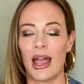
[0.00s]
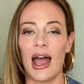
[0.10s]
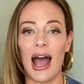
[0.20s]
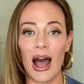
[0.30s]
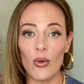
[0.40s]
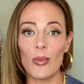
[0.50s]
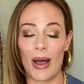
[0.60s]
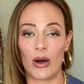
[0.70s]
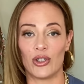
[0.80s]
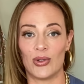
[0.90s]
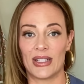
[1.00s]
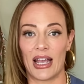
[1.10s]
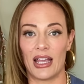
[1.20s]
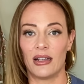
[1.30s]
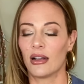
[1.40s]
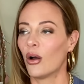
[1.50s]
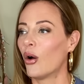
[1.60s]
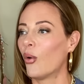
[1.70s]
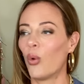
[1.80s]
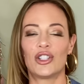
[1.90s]
How about you say,
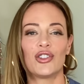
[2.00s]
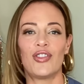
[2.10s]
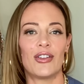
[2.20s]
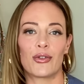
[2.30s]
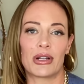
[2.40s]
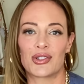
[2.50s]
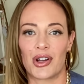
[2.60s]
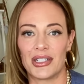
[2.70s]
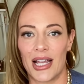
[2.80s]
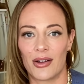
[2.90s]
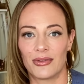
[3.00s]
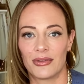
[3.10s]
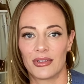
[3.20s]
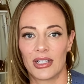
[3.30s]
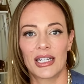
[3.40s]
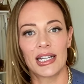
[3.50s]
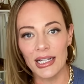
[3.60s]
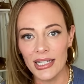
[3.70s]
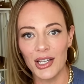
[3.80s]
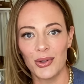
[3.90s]
What's your favorite restaurant in town? Can I
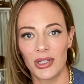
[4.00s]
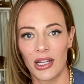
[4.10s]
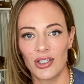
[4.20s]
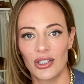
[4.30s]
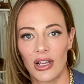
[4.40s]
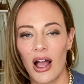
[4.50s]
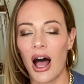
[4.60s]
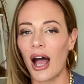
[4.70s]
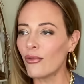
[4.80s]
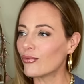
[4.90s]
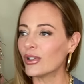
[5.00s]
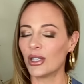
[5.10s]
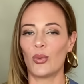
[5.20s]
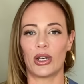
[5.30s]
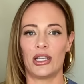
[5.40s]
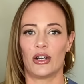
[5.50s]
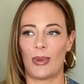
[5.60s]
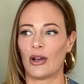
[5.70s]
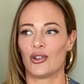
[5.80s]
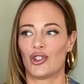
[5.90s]
take you to lunch? I really want to hear
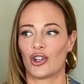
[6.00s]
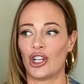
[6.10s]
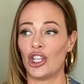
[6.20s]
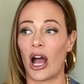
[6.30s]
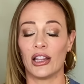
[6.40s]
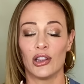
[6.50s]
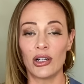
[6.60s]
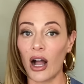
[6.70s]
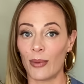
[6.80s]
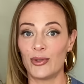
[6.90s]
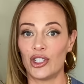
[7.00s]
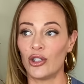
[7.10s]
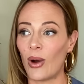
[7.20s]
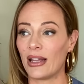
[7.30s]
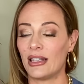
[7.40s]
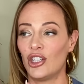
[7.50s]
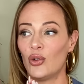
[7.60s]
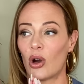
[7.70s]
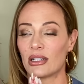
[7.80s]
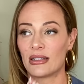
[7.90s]
about your journey. I look up to you. I think
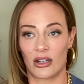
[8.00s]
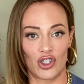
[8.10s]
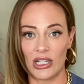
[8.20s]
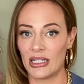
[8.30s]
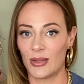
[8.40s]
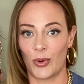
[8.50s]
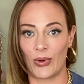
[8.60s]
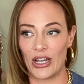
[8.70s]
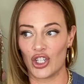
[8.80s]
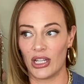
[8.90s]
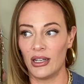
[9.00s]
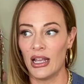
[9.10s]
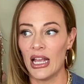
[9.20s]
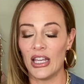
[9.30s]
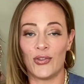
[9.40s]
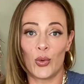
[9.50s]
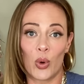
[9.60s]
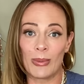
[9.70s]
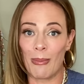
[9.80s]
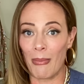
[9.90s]
you are such an inspiration. If you
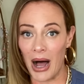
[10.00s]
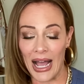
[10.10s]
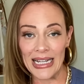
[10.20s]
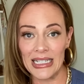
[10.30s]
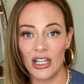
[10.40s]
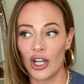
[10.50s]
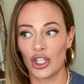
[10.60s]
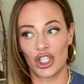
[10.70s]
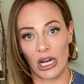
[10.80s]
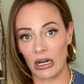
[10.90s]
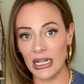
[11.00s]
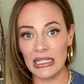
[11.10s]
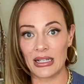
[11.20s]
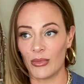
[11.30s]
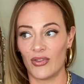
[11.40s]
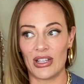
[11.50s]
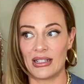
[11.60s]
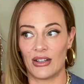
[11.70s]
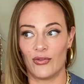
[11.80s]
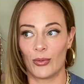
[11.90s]
wouldn't mind sharing some of
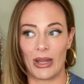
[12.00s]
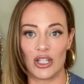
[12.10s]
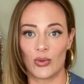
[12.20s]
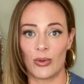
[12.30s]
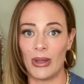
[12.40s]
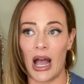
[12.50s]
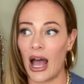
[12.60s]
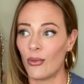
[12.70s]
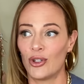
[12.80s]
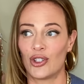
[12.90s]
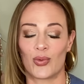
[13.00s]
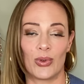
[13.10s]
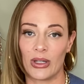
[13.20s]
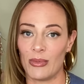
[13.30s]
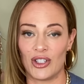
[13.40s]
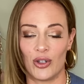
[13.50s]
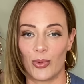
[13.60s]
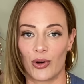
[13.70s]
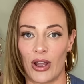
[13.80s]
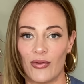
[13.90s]
this information with me, I would just really be
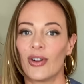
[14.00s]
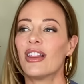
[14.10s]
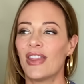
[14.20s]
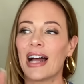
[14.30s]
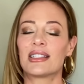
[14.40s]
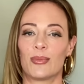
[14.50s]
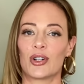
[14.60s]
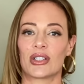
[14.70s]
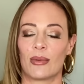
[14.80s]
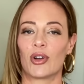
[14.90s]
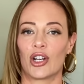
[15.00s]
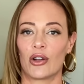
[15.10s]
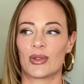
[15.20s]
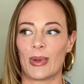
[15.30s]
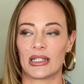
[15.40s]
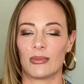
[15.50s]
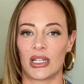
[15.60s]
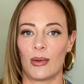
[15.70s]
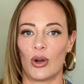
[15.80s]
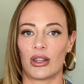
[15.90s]
super grateful. That's the person I'm going to go spend some
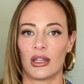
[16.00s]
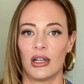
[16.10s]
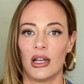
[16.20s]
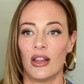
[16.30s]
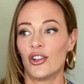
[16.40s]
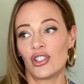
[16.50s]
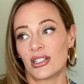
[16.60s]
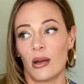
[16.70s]
time with. They're just